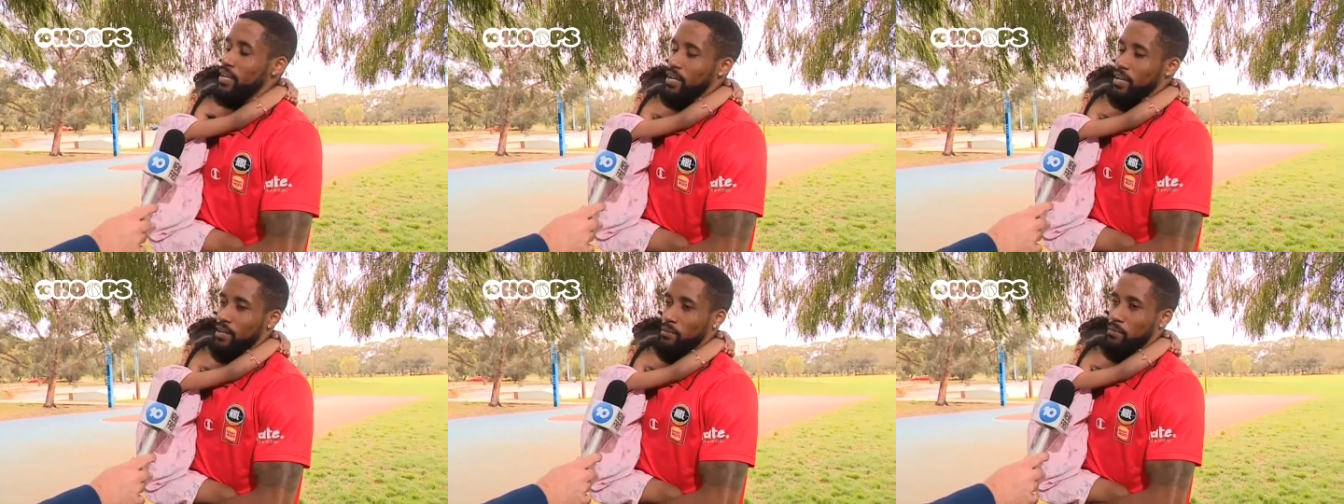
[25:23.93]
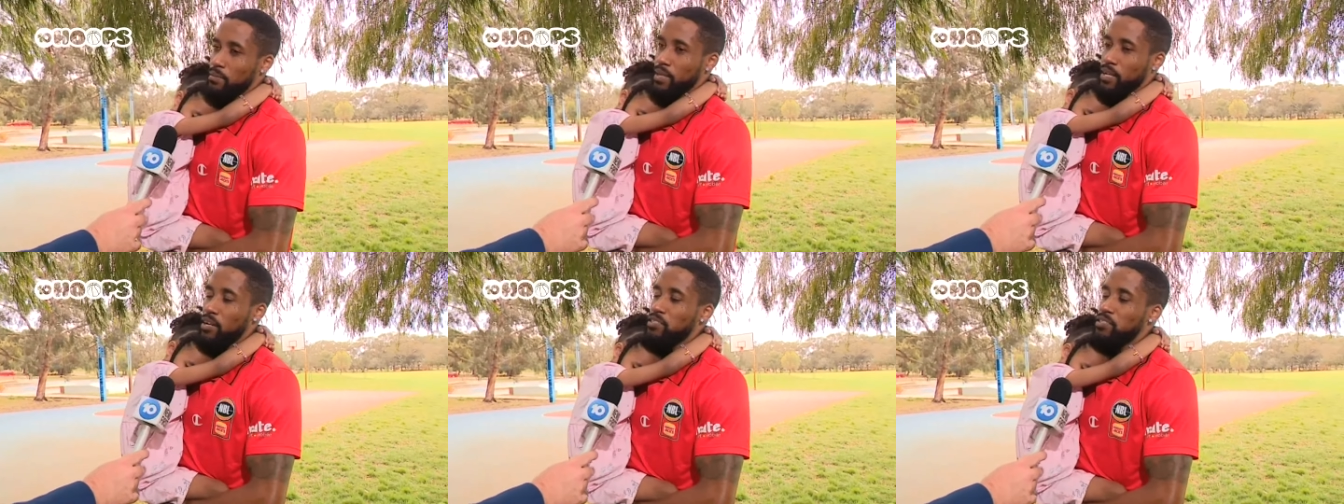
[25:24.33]
Um,
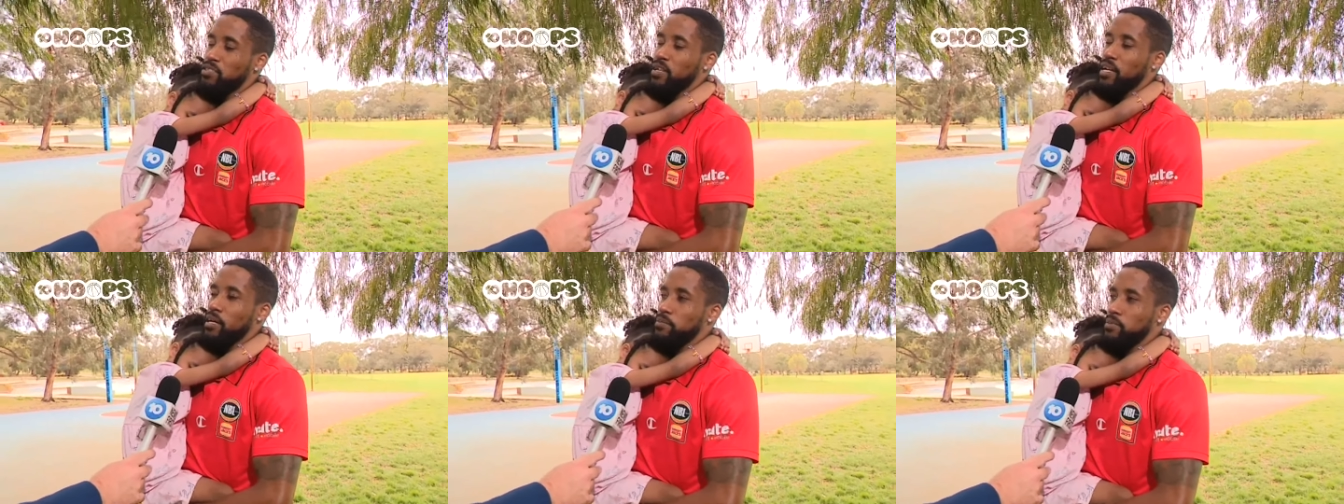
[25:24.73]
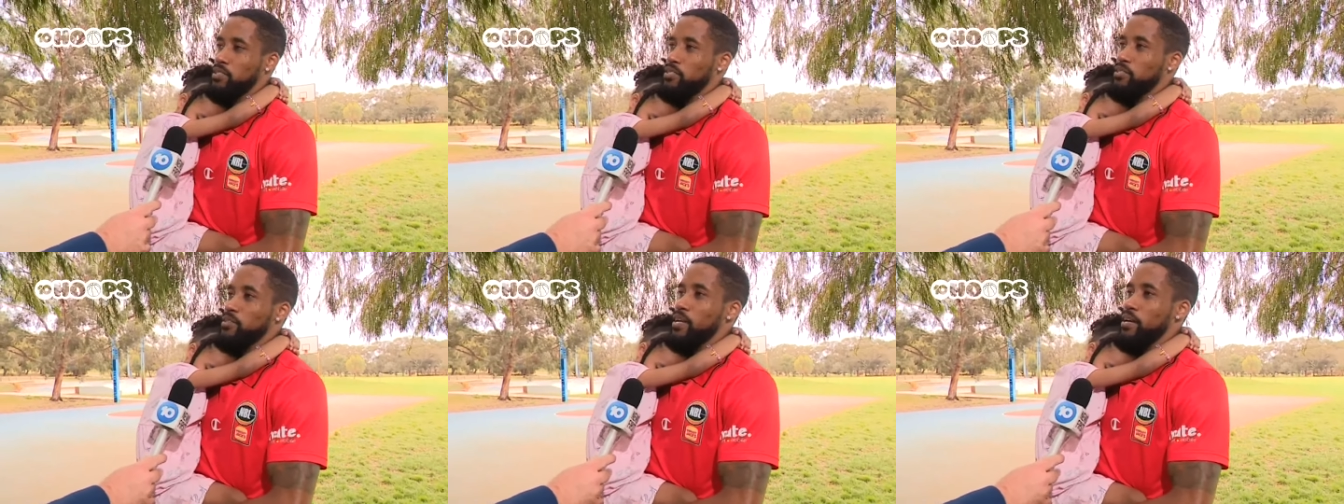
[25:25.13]
it also helps
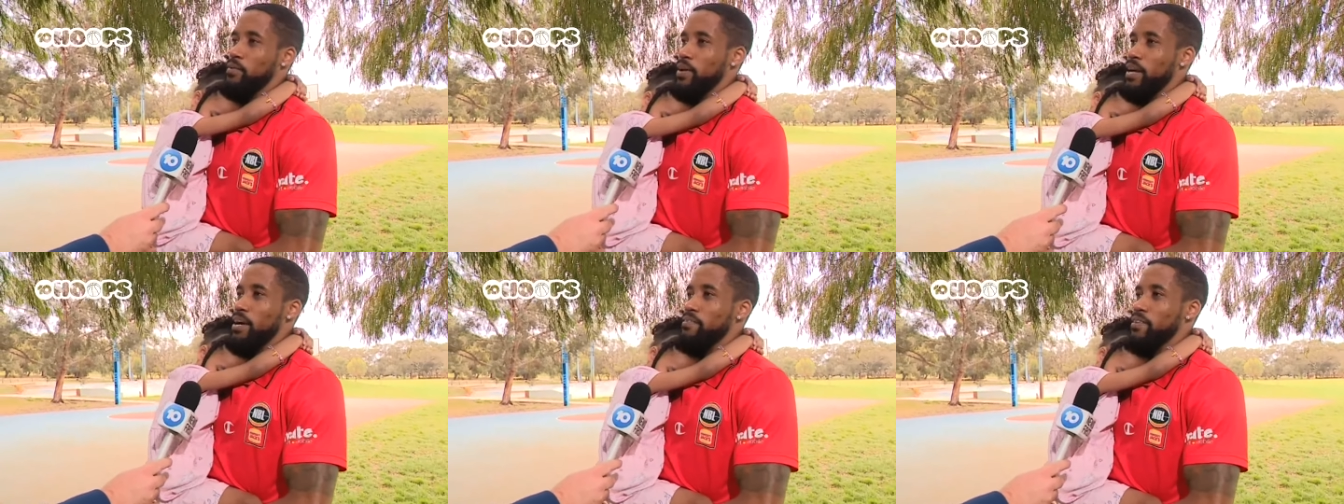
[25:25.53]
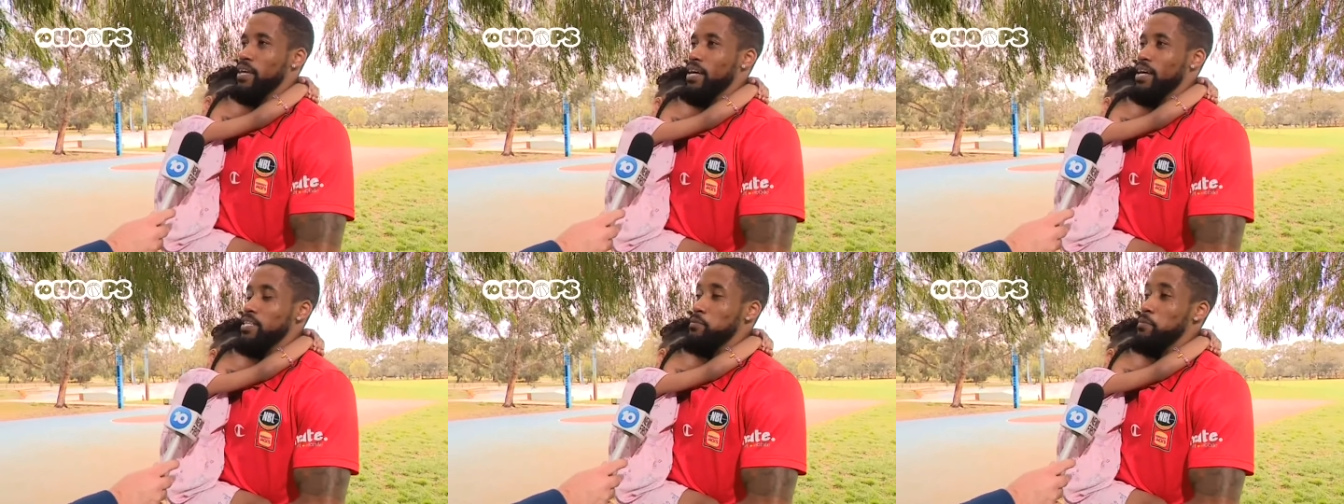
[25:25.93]
too that we're having
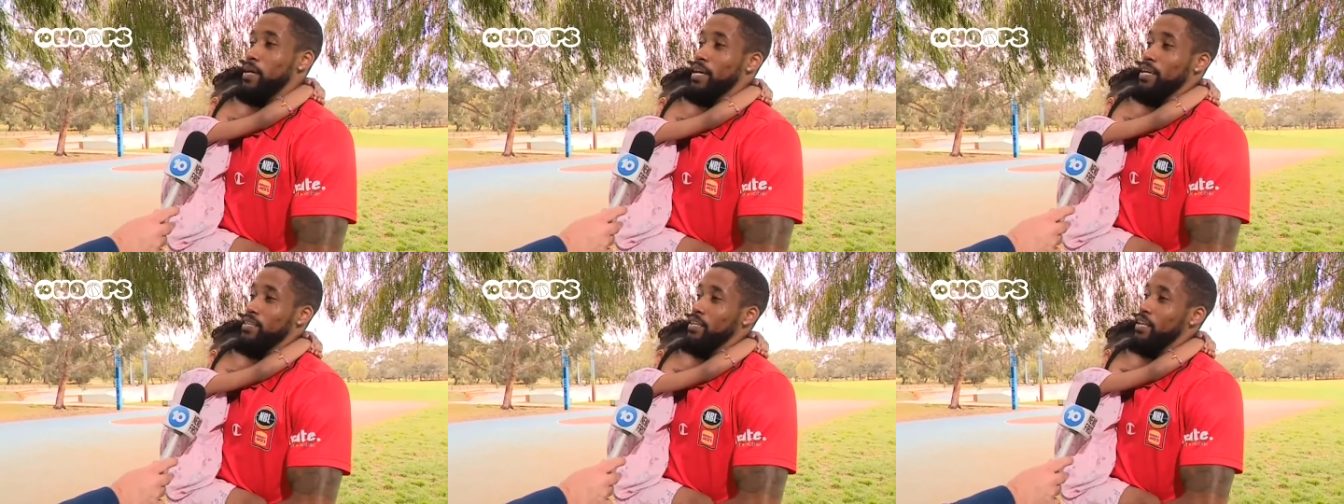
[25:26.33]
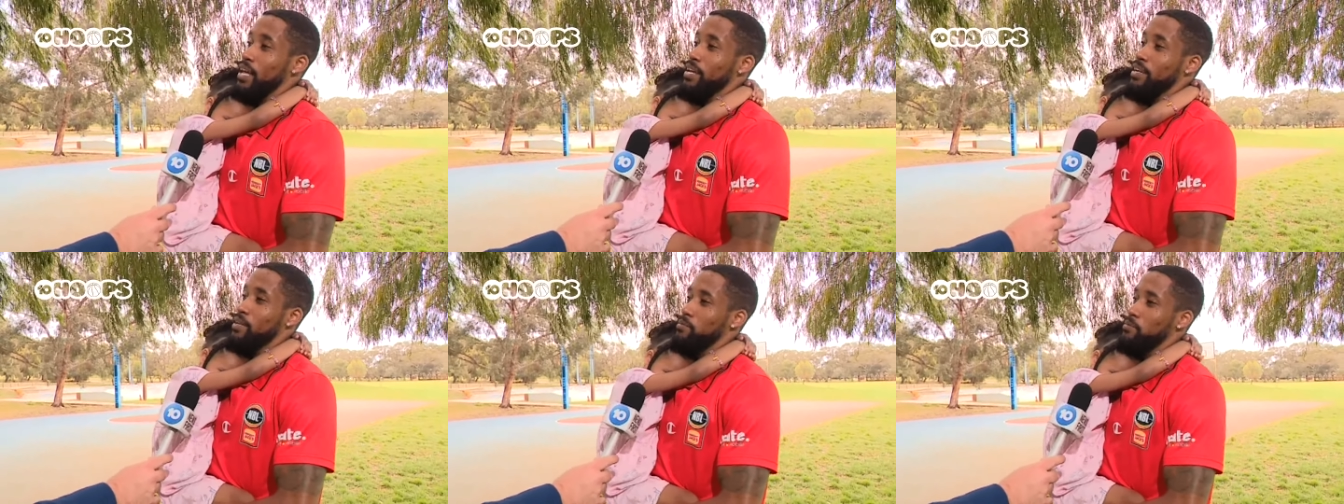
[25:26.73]
guys back in the
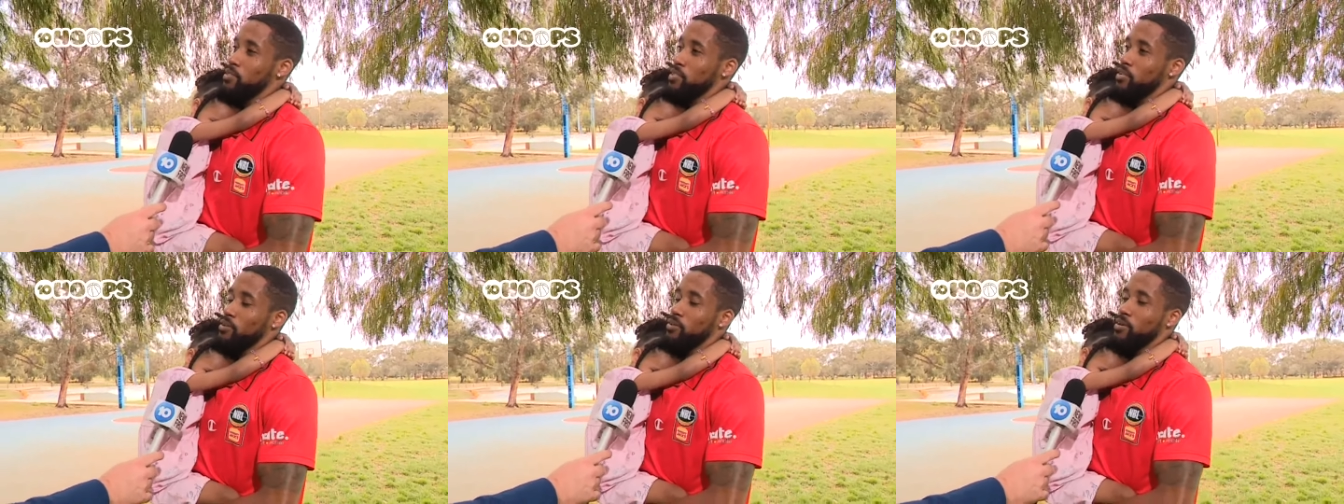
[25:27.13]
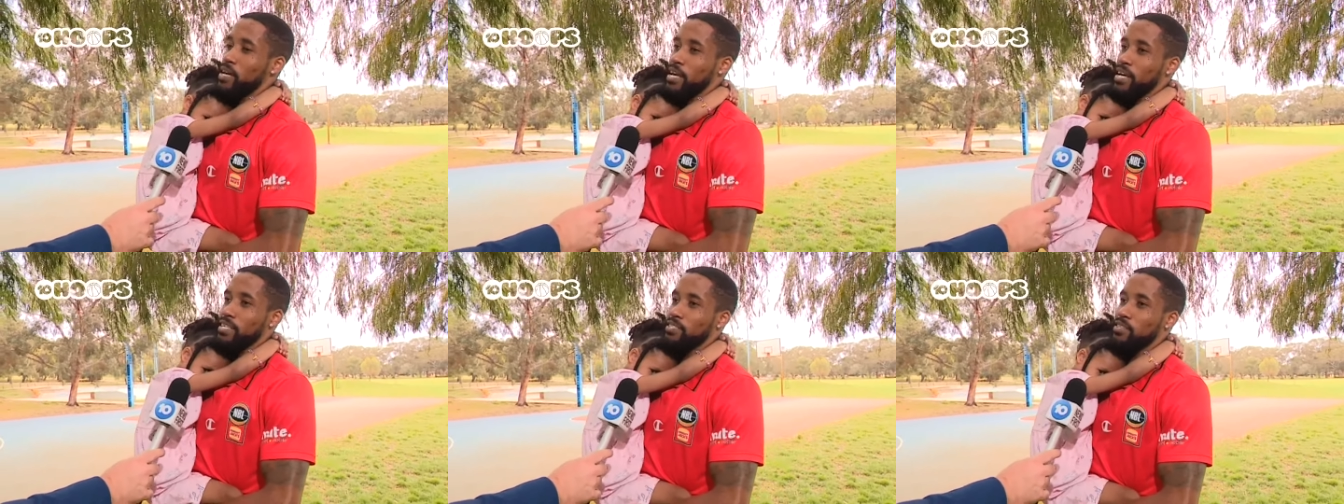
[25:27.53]
lineup. So
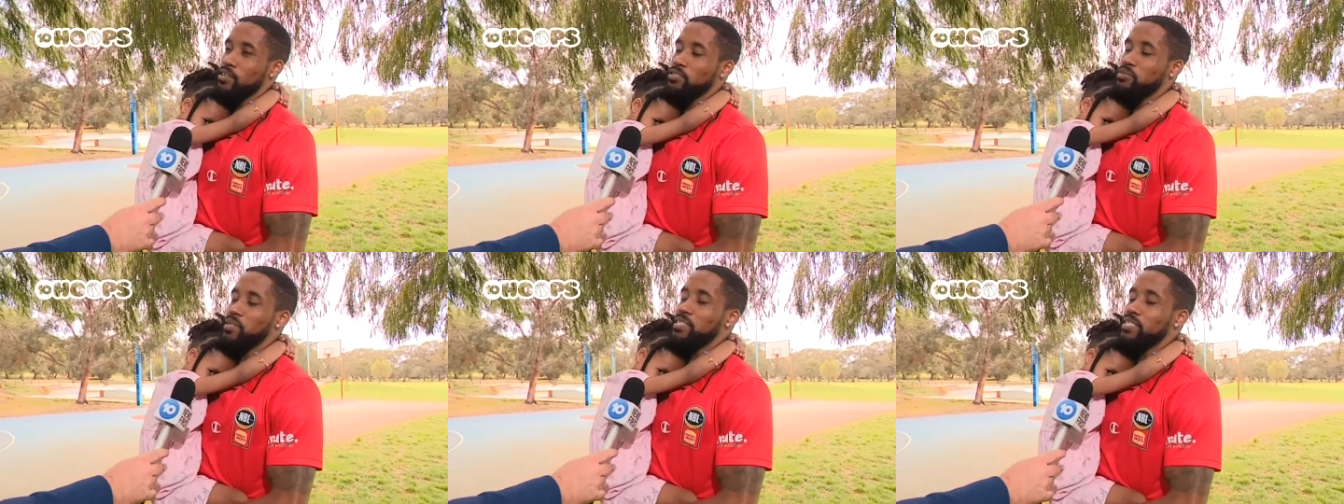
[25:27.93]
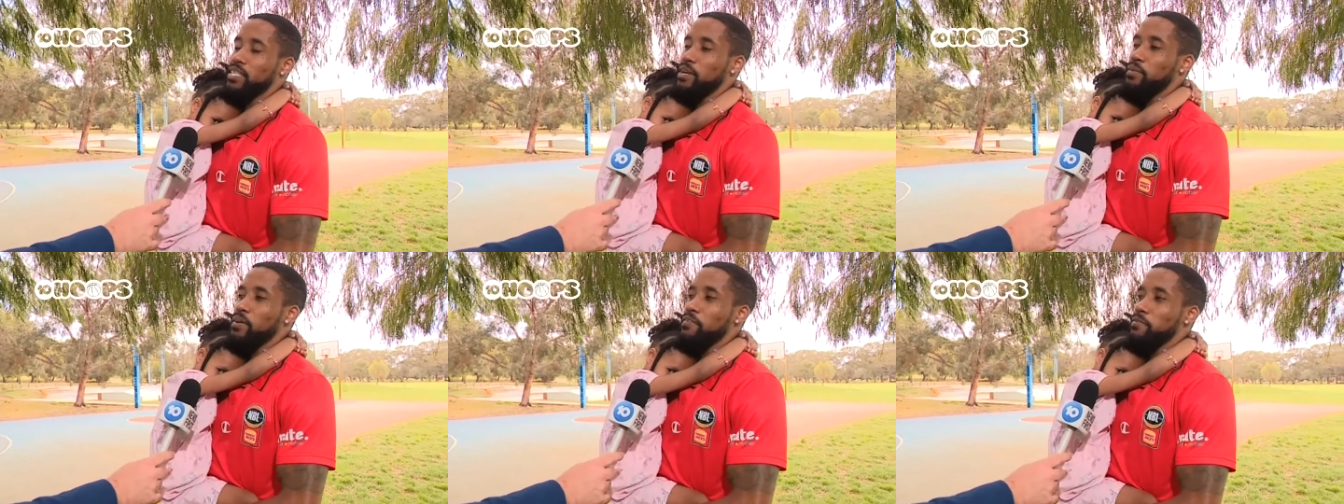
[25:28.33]
as long as we can
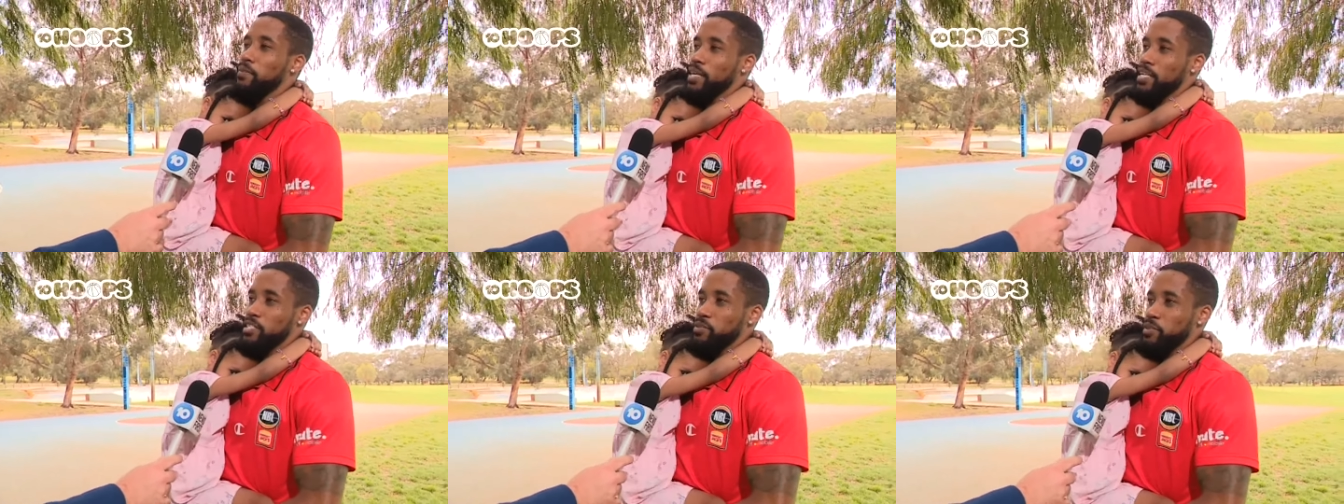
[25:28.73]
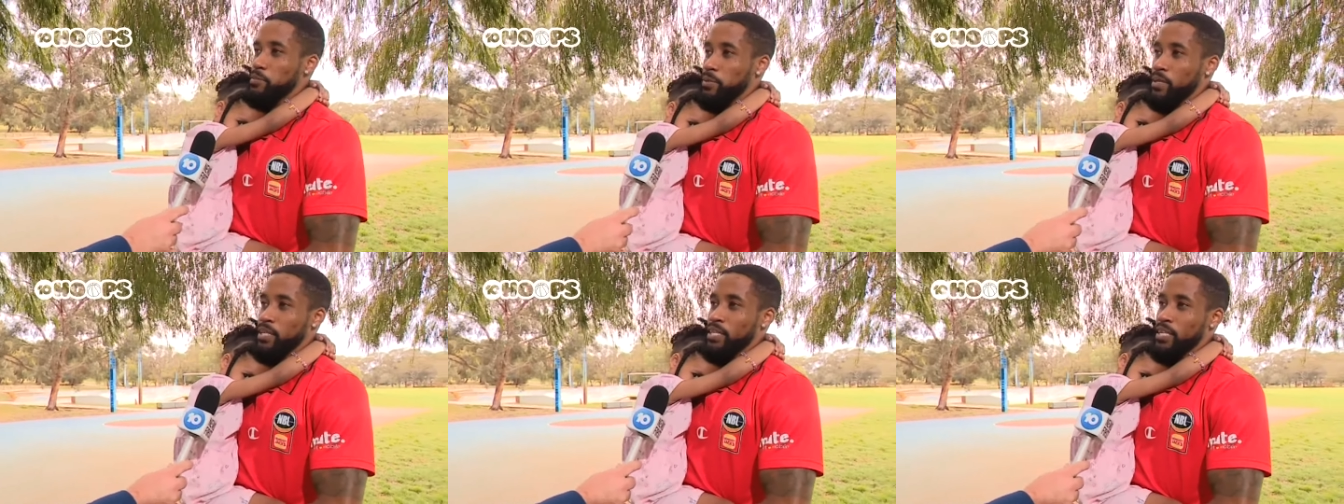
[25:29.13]
stay away from the injury
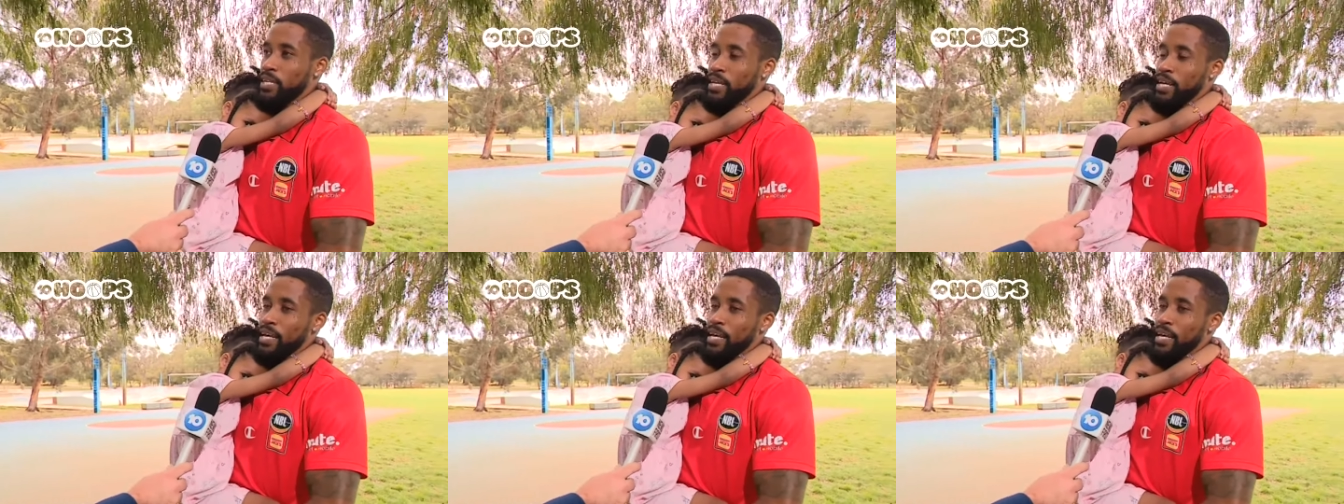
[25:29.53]
bug,